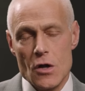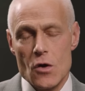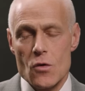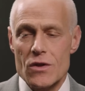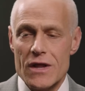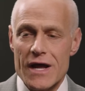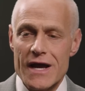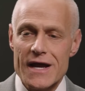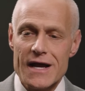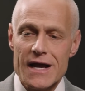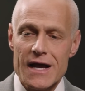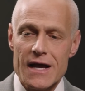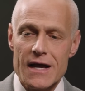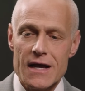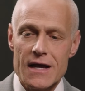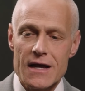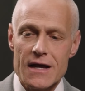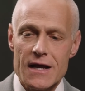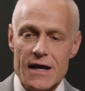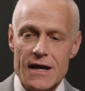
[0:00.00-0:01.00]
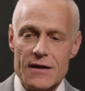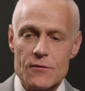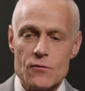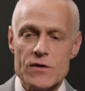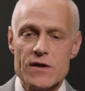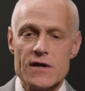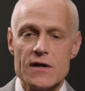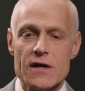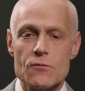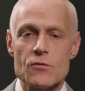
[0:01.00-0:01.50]
Well,
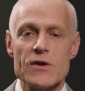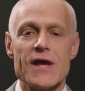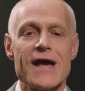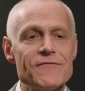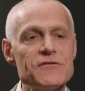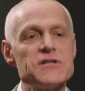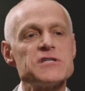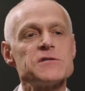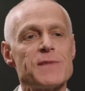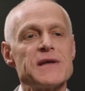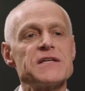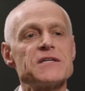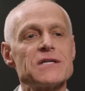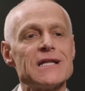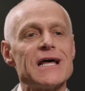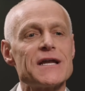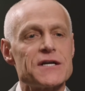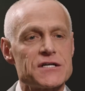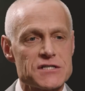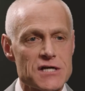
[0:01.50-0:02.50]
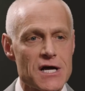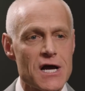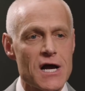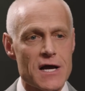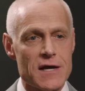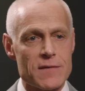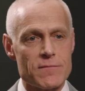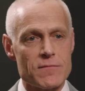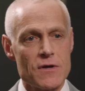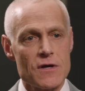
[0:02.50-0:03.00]
we haven't spent a lot of
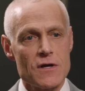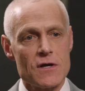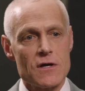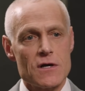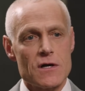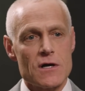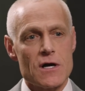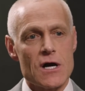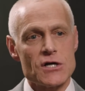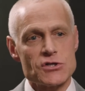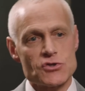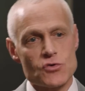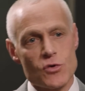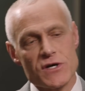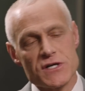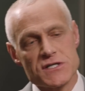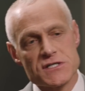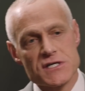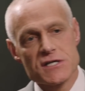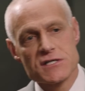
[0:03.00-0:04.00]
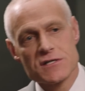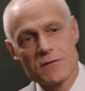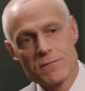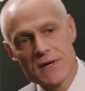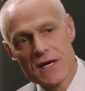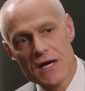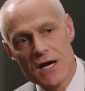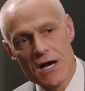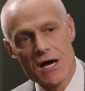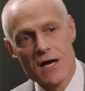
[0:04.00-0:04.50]
time on 26 and
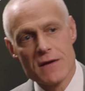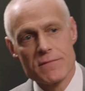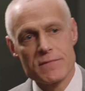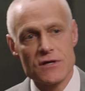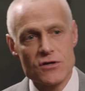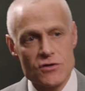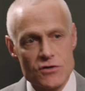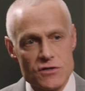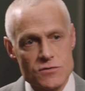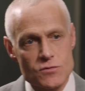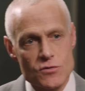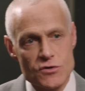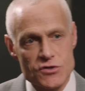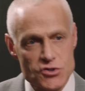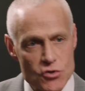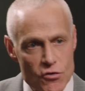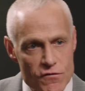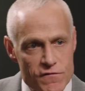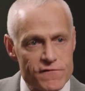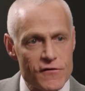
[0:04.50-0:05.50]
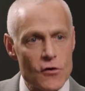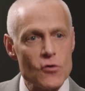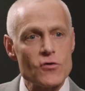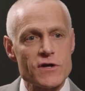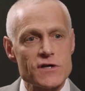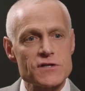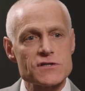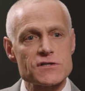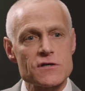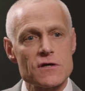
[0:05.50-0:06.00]
beyond because we're so
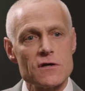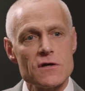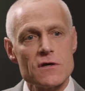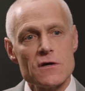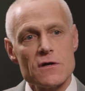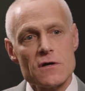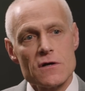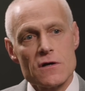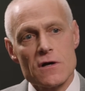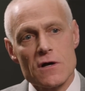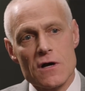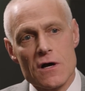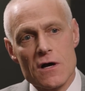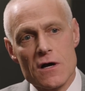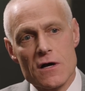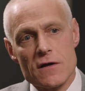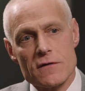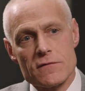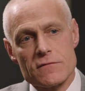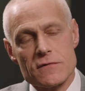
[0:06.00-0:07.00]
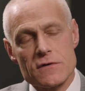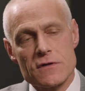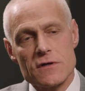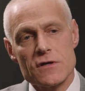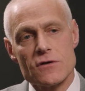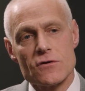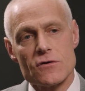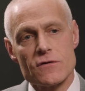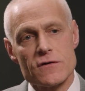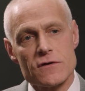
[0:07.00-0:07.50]
focused on,
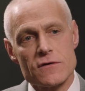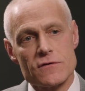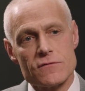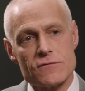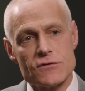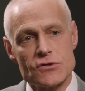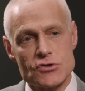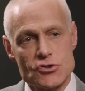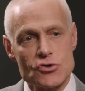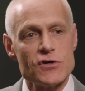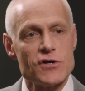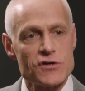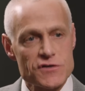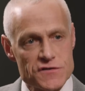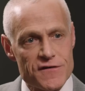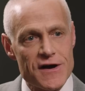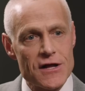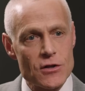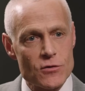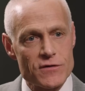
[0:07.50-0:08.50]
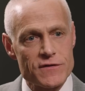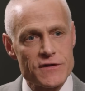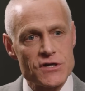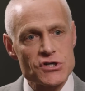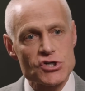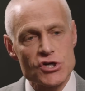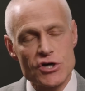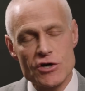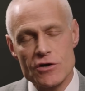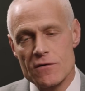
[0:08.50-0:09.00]
you know, the 2 years following
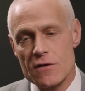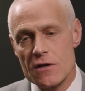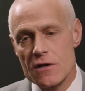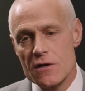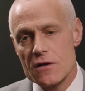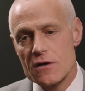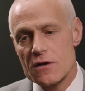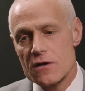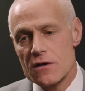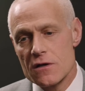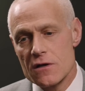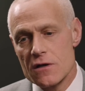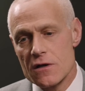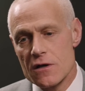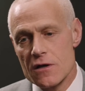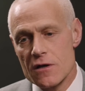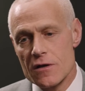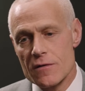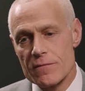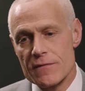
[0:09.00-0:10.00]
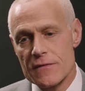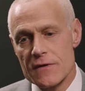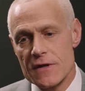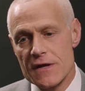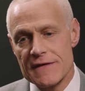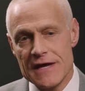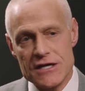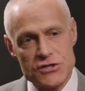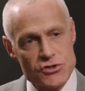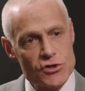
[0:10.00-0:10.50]
this year and
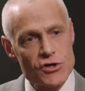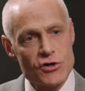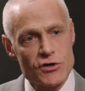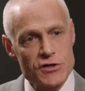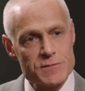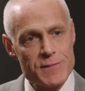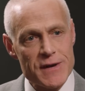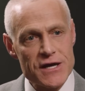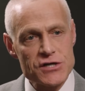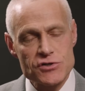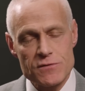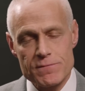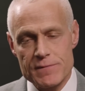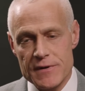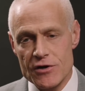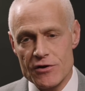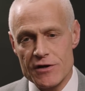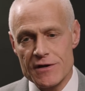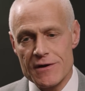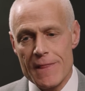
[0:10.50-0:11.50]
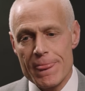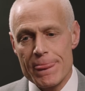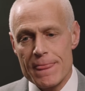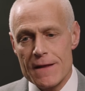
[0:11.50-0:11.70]
that 2-year expansion period.